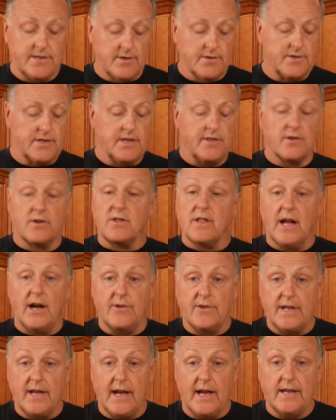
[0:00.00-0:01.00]
There's either
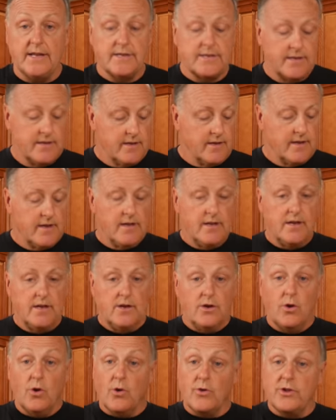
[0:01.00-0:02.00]
cloudy ice
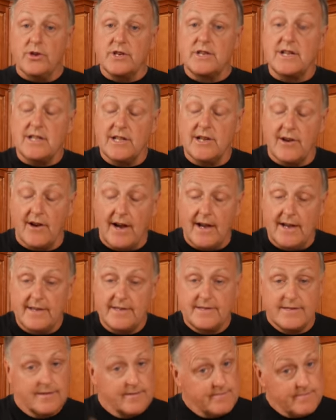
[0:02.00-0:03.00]
or there's clear
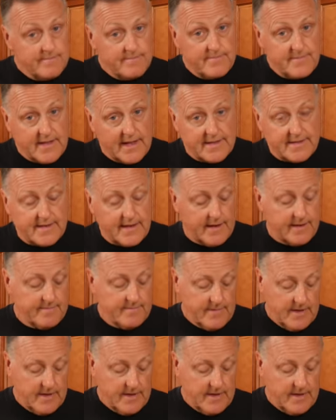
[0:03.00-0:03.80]
ice. That's it.